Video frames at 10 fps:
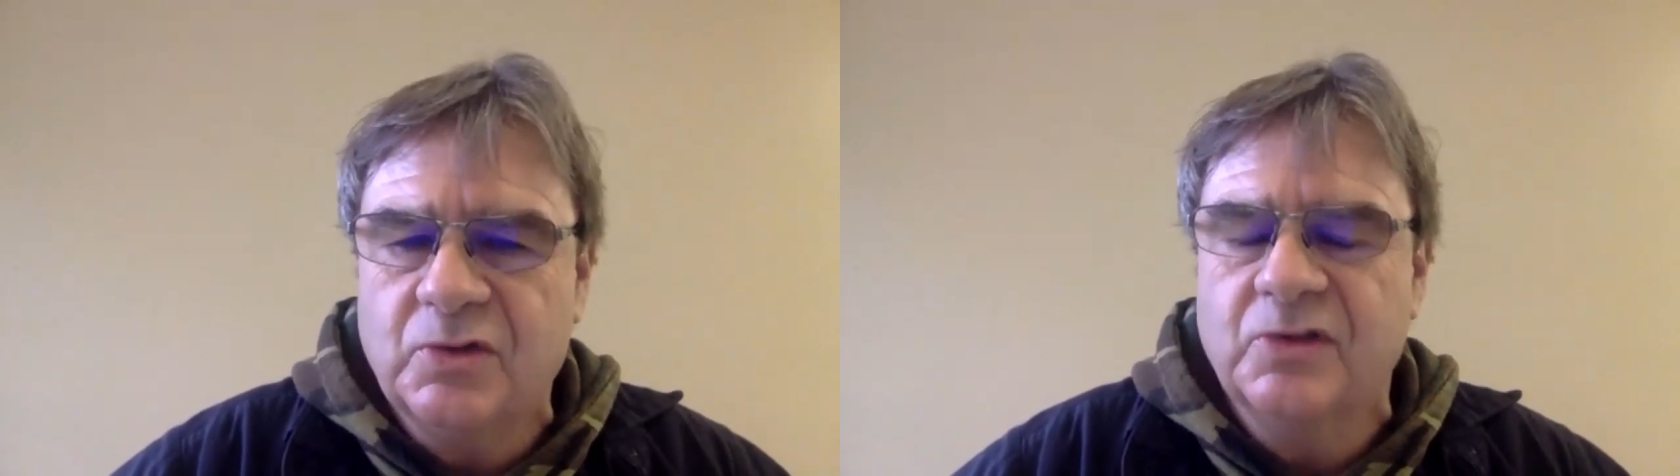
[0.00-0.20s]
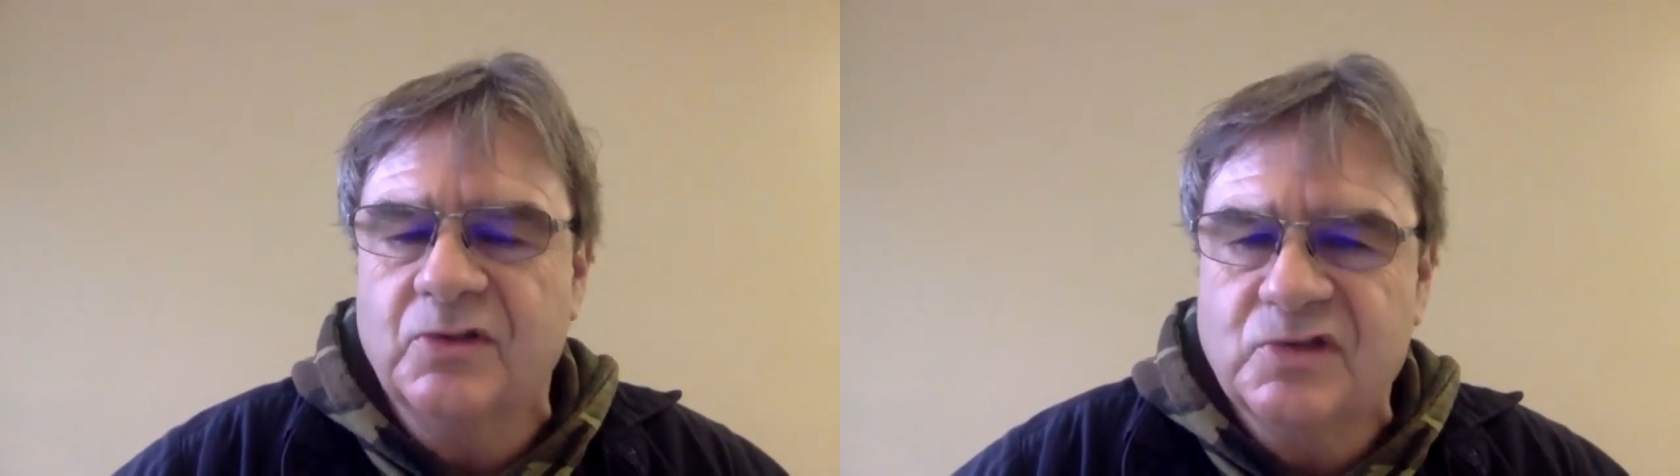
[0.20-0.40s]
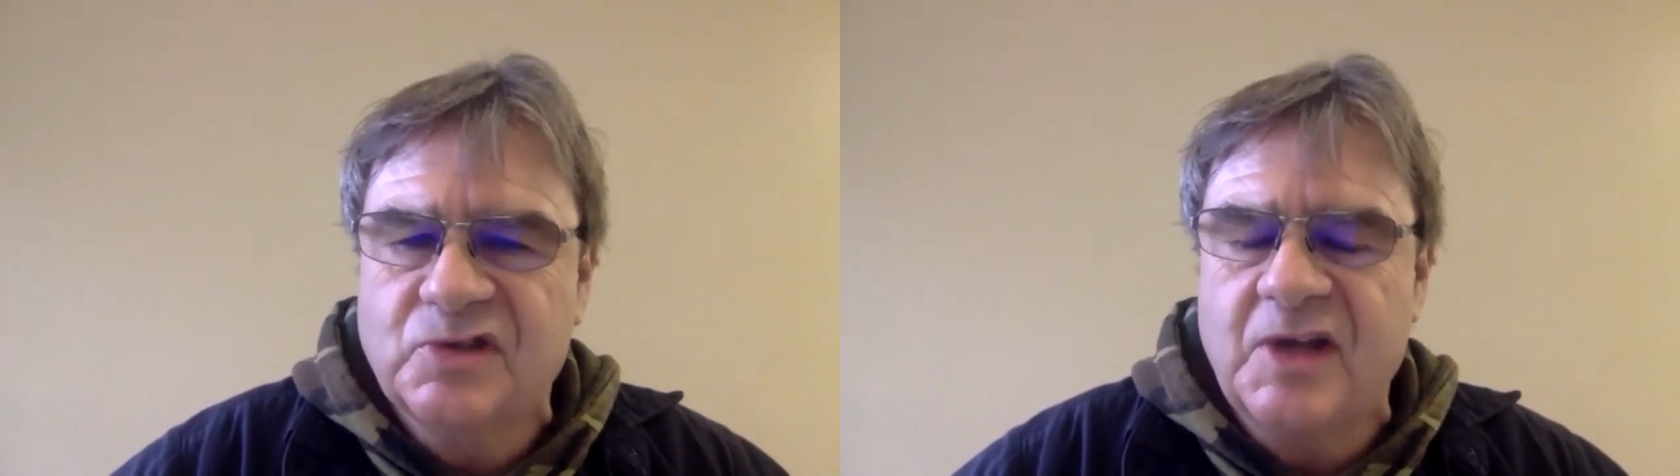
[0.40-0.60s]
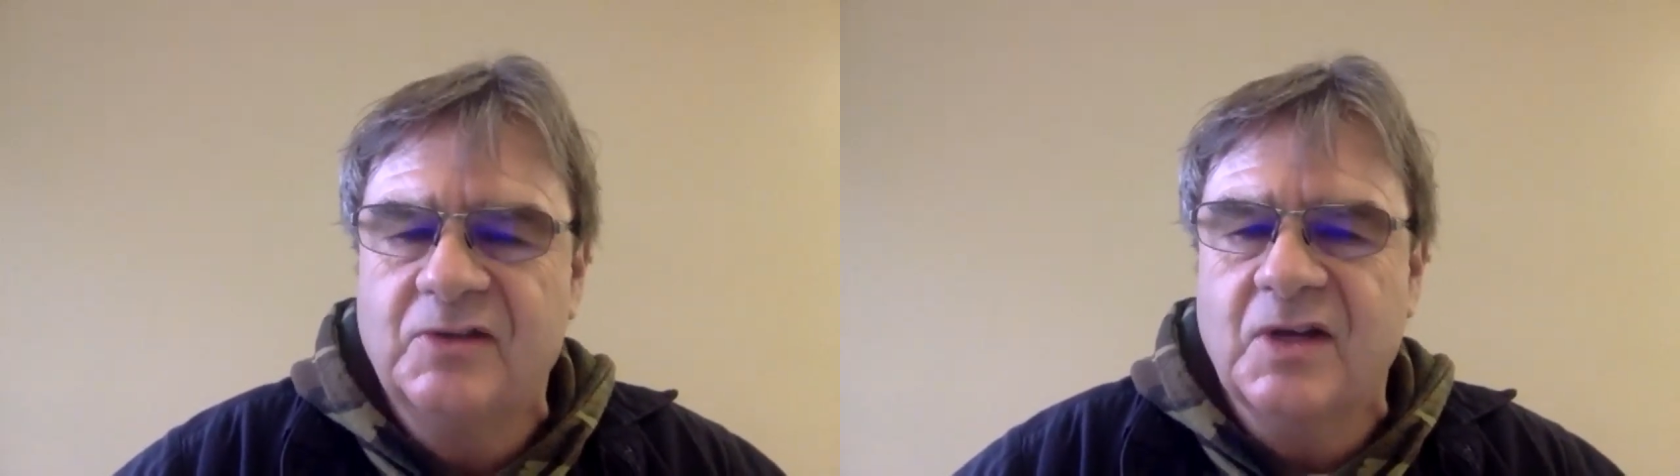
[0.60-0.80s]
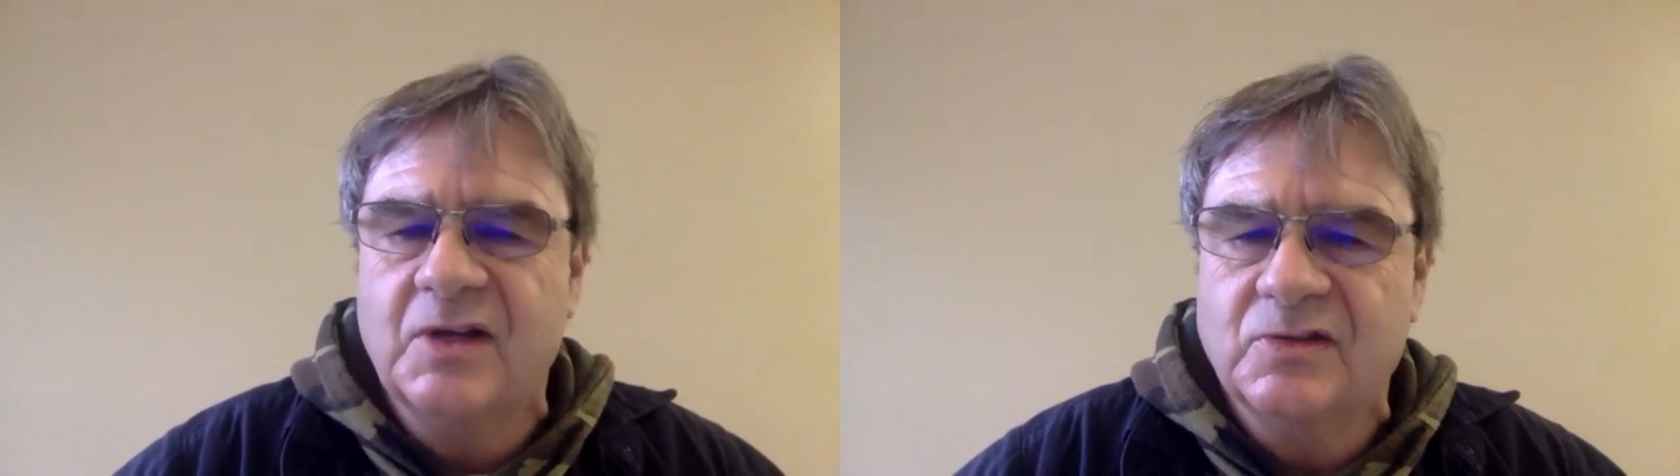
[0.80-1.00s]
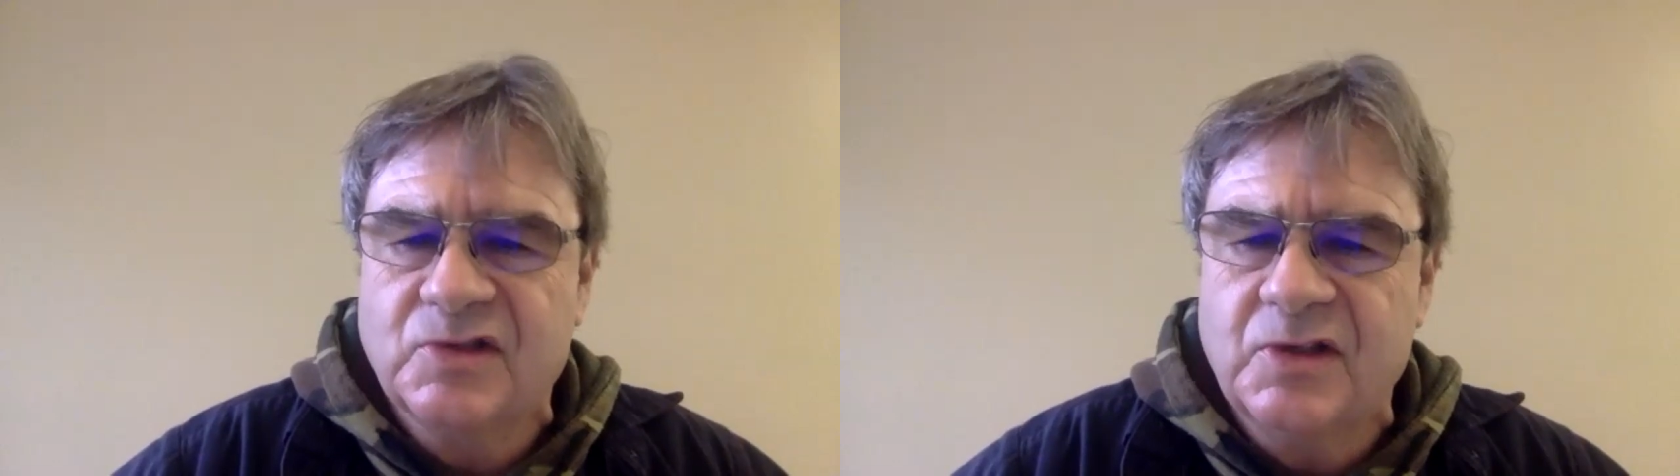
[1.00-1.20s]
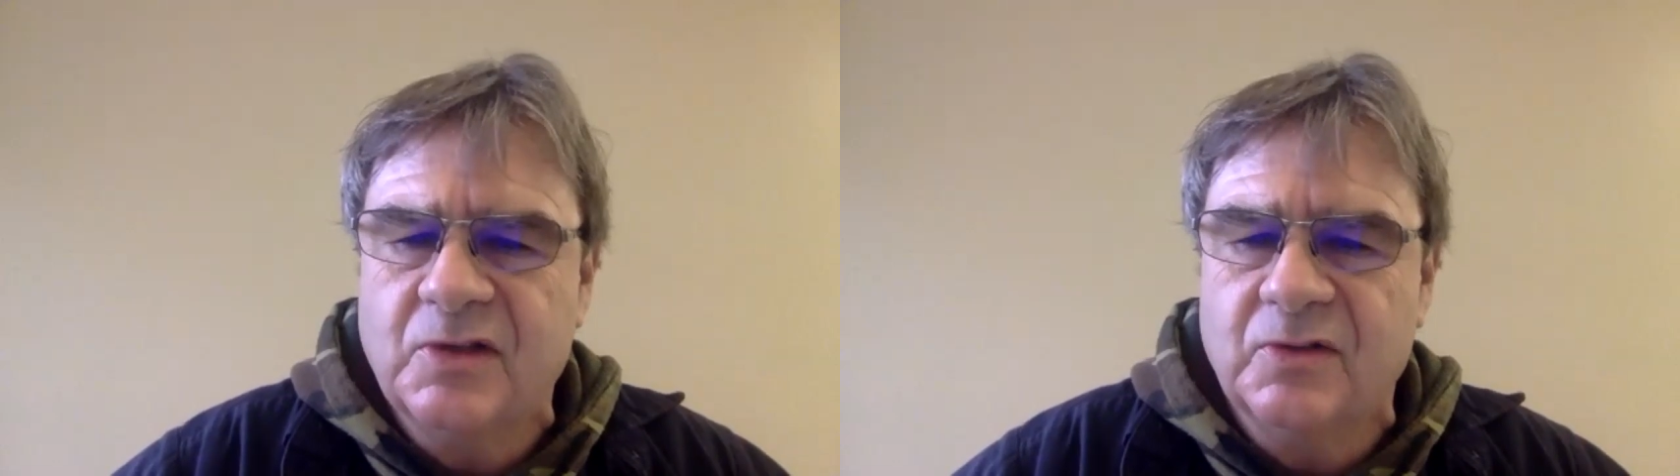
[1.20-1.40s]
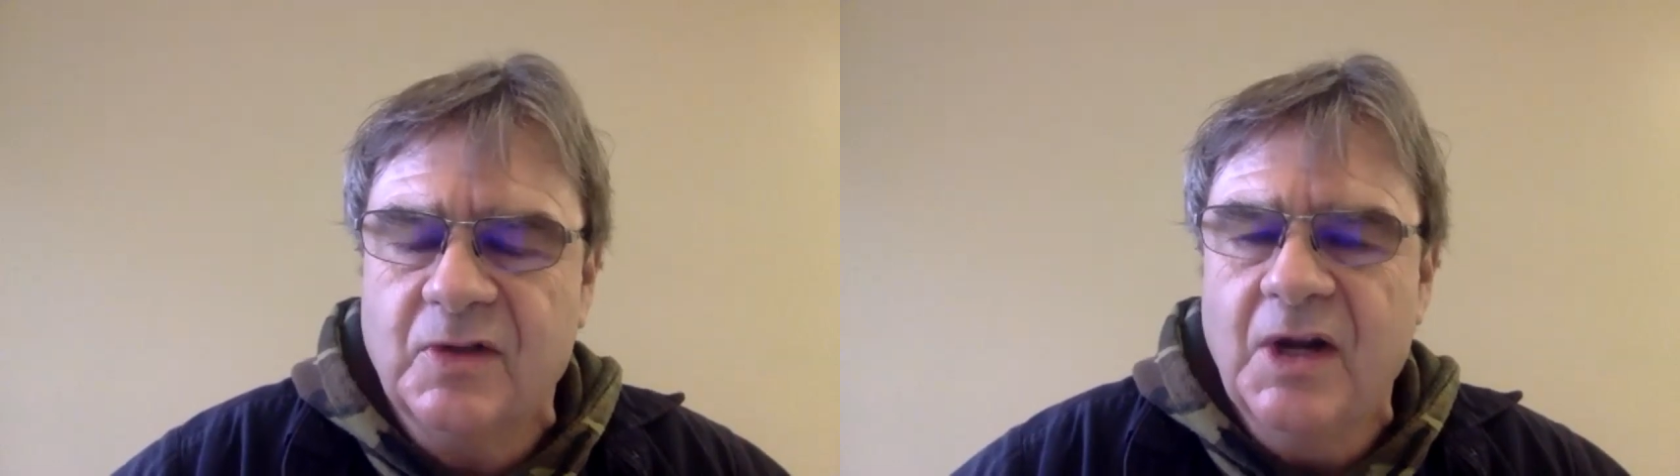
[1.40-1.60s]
in the state that it's in